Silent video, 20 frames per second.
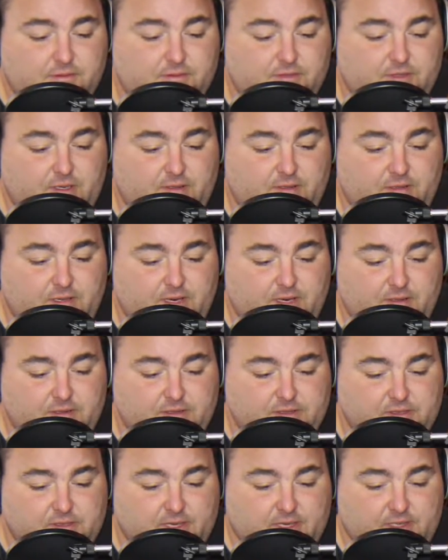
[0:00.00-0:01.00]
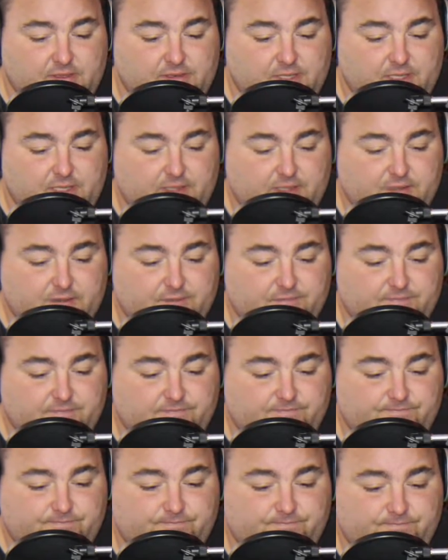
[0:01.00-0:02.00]
Jonathan Allen's a class act.
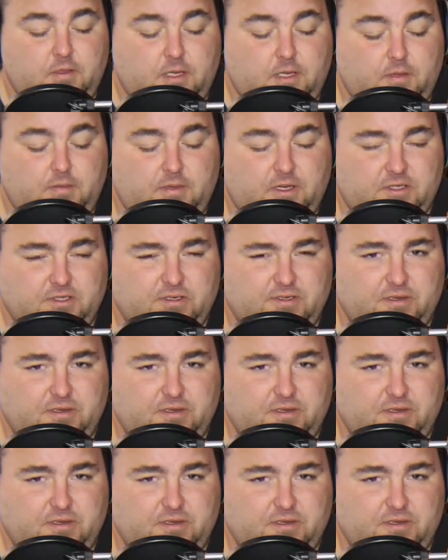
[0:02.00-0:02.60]
Make